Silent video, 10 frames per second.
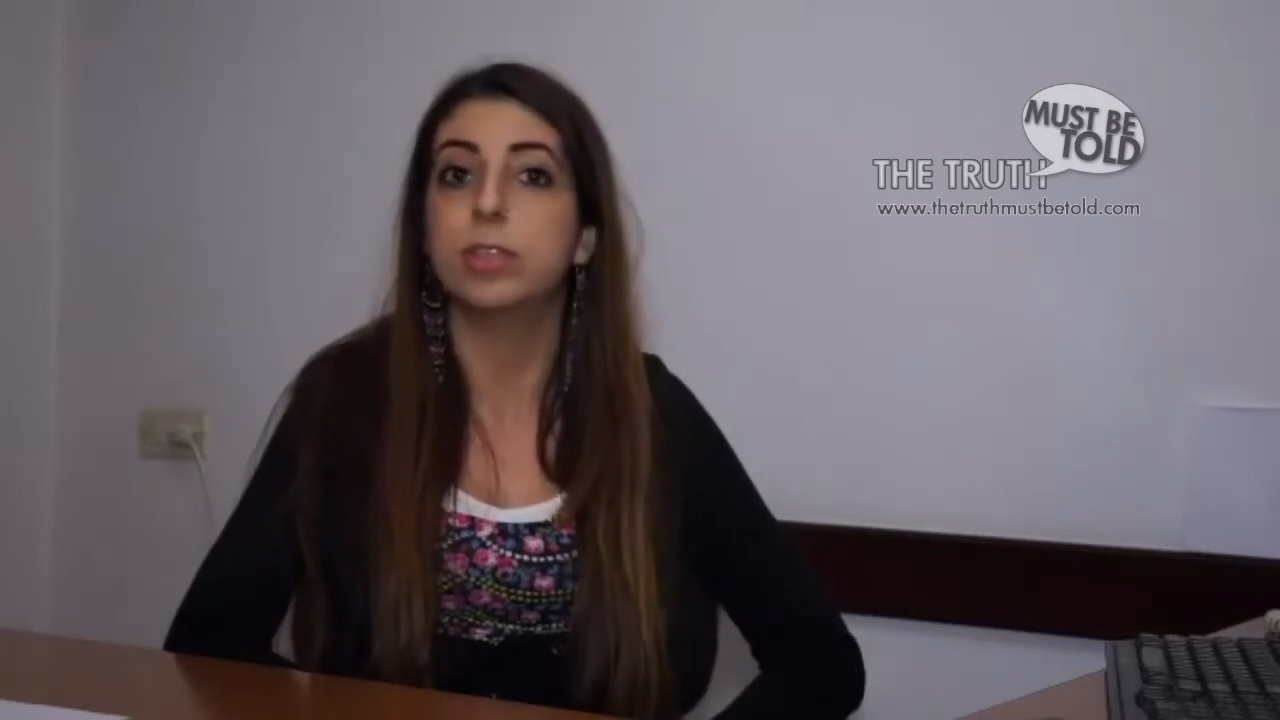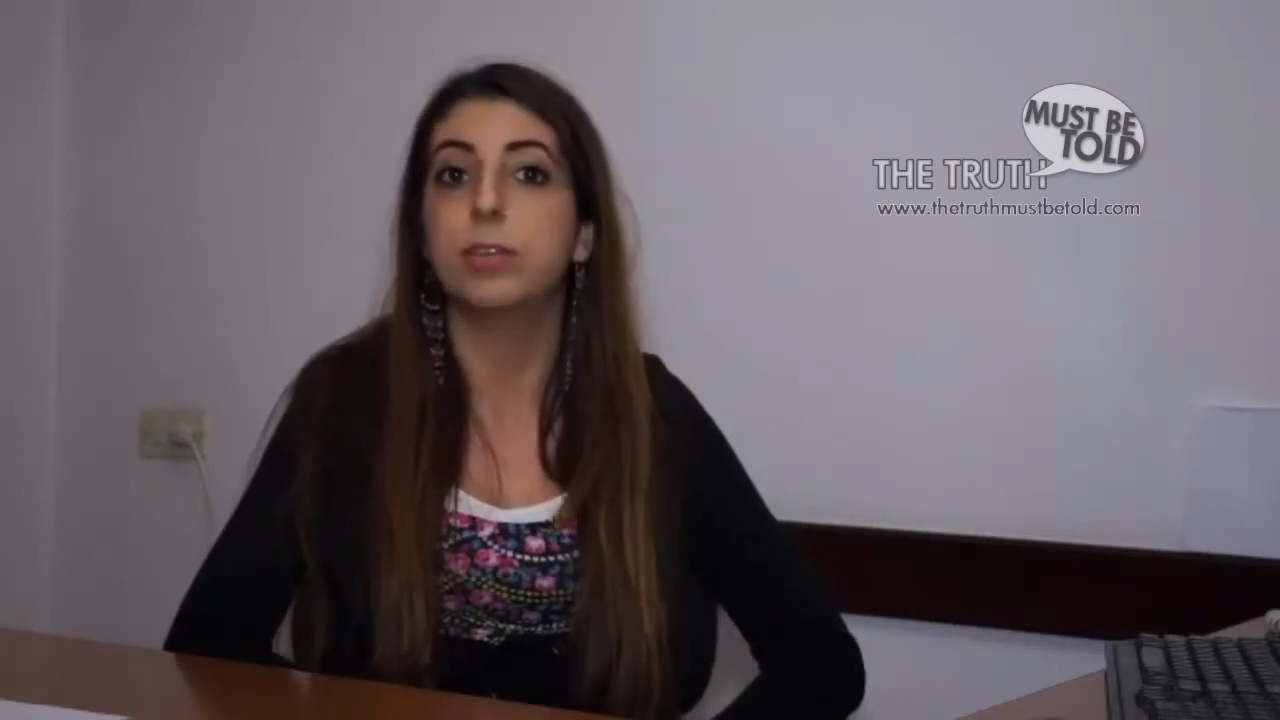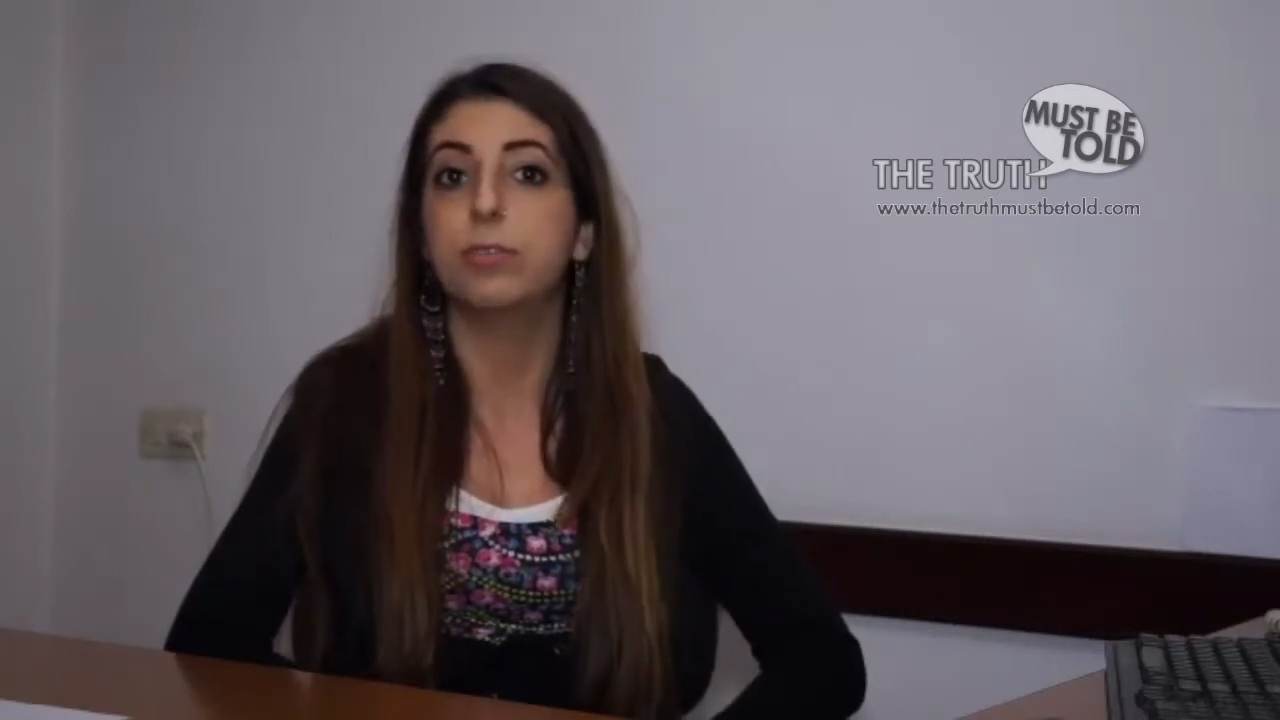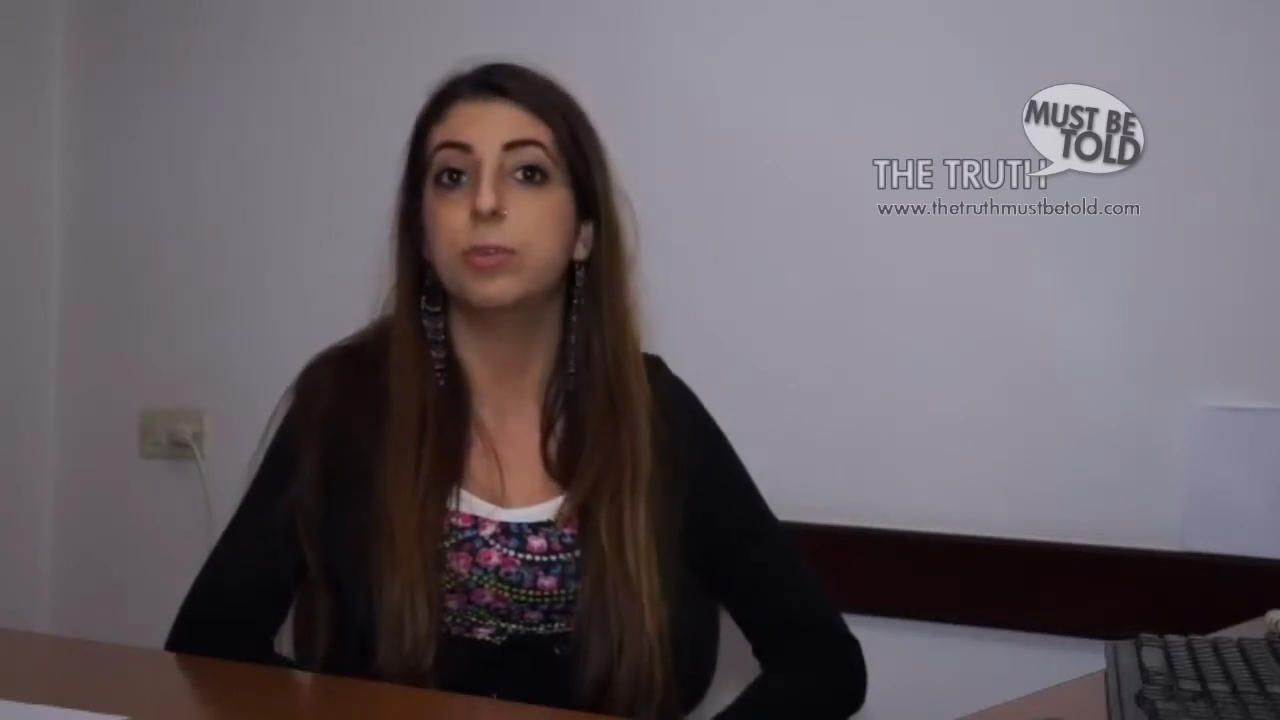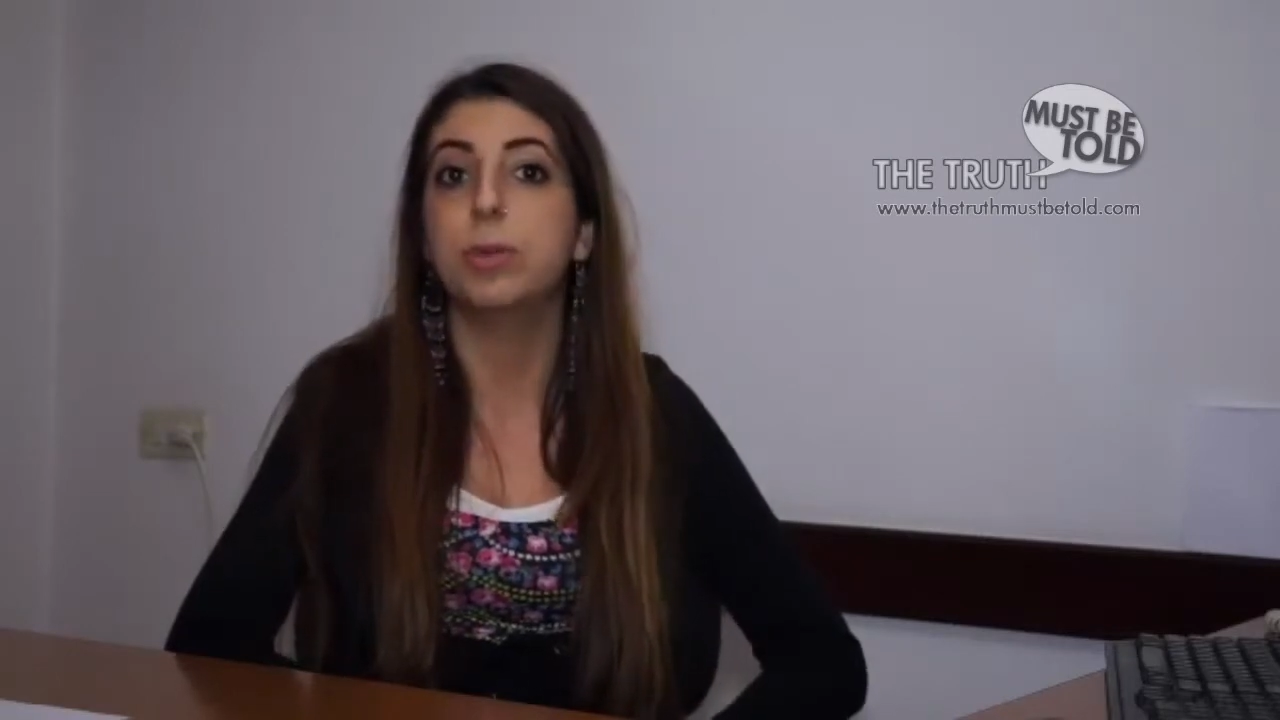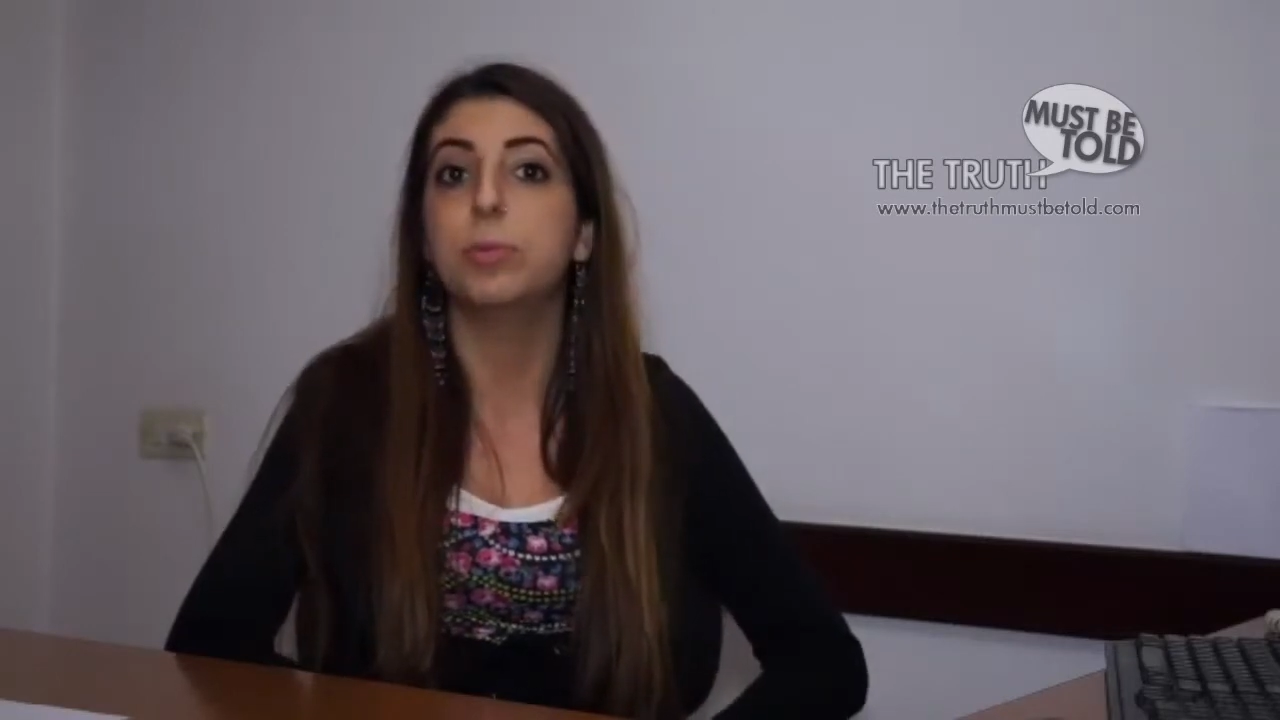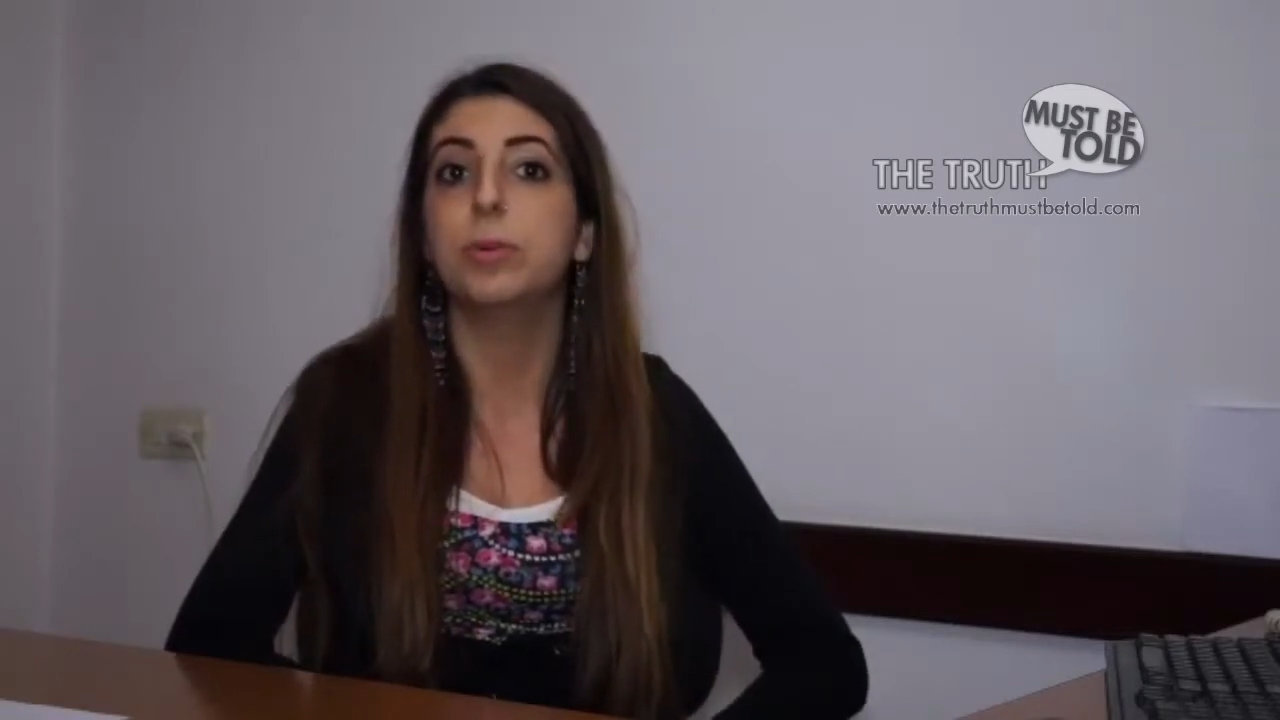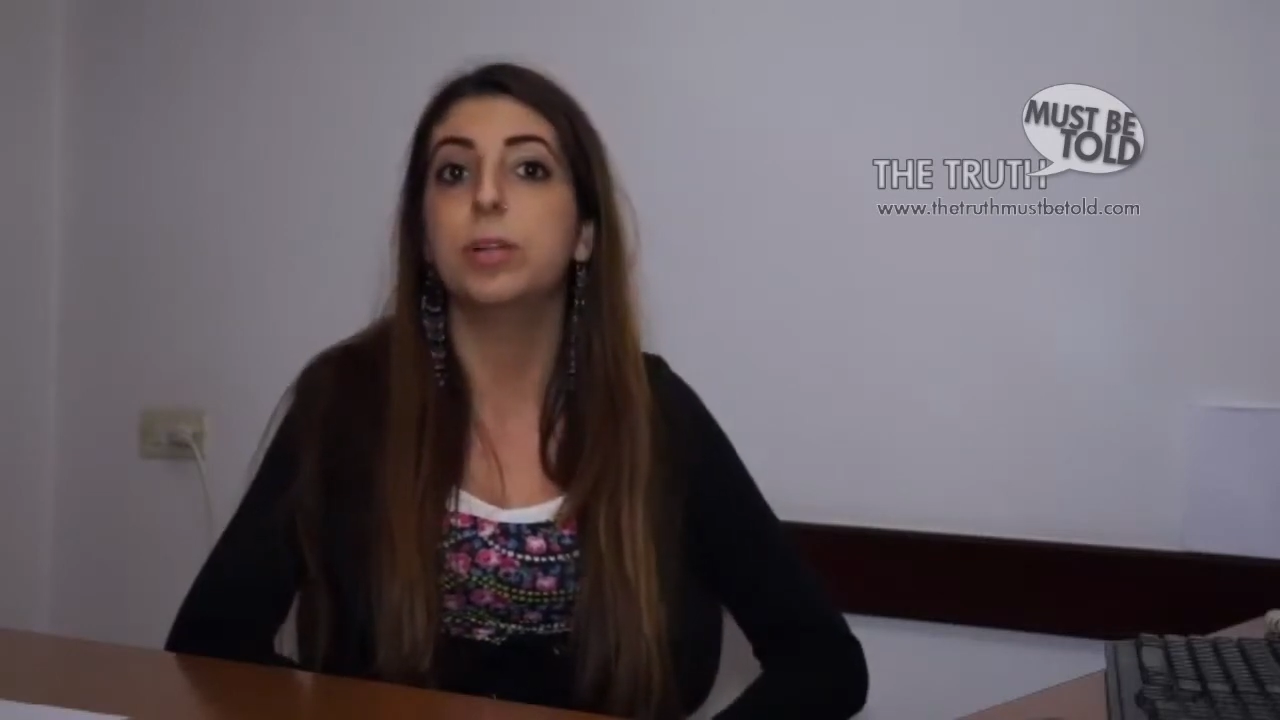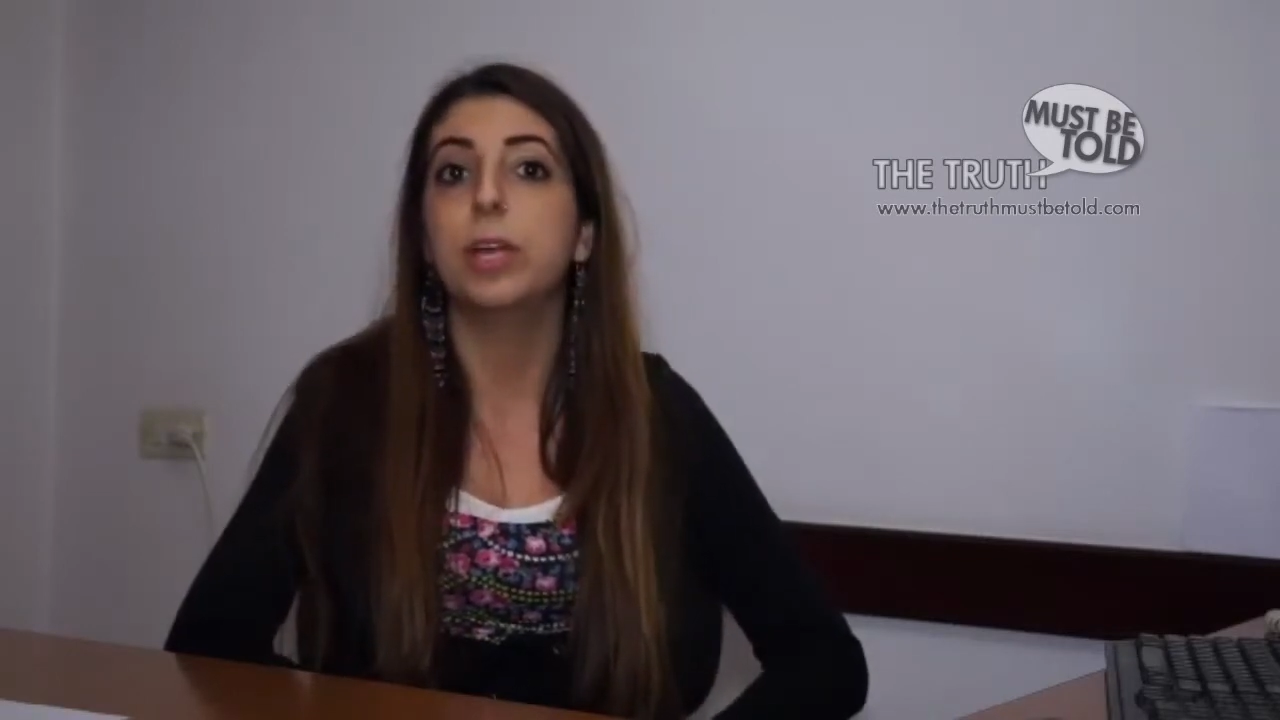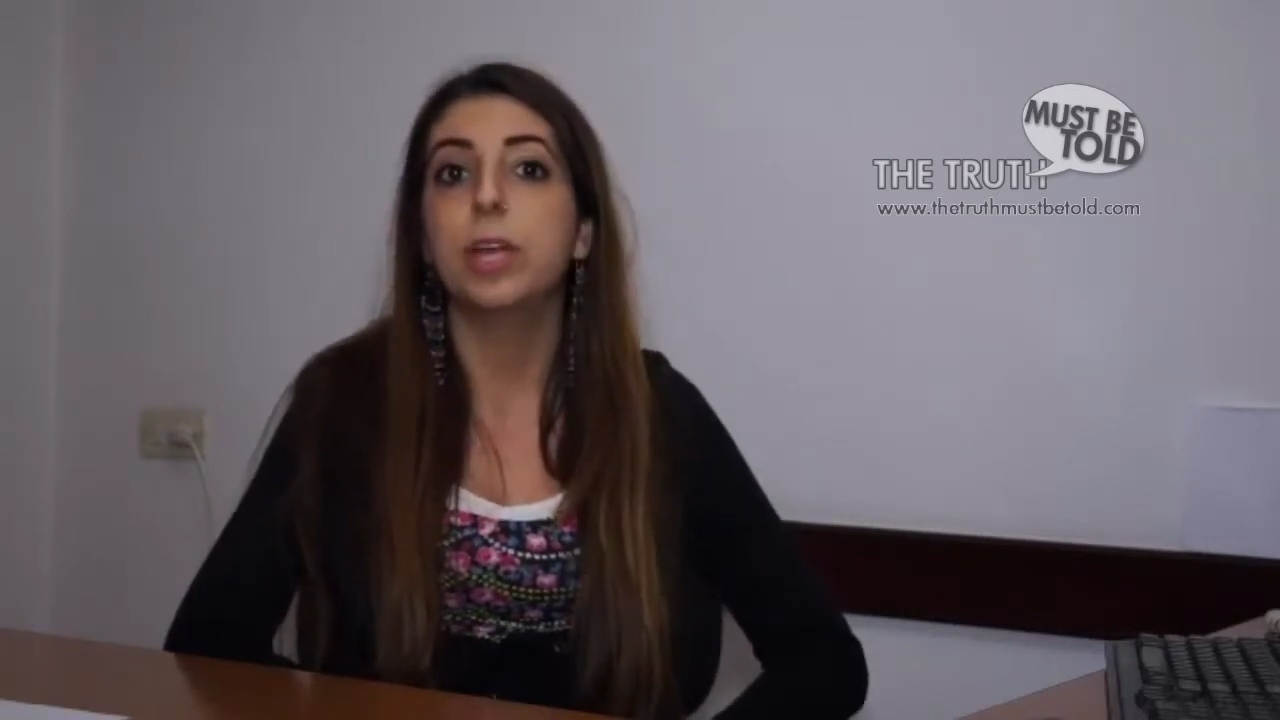that a few
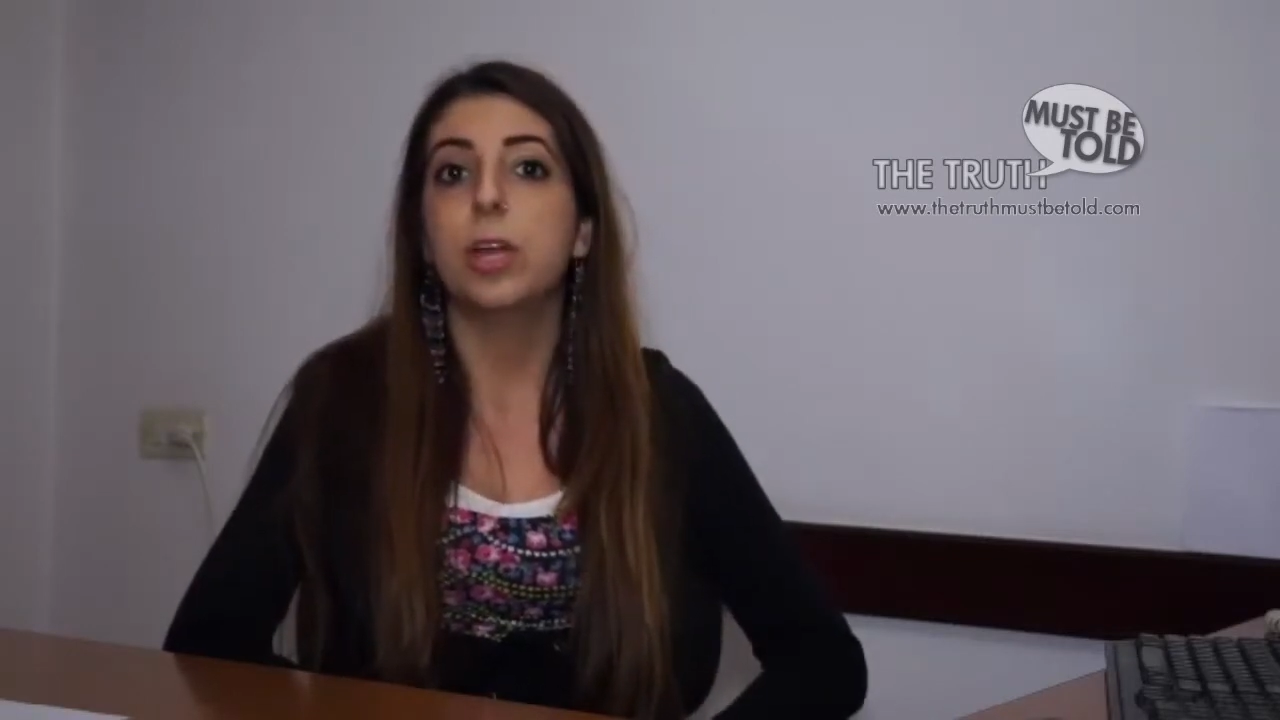people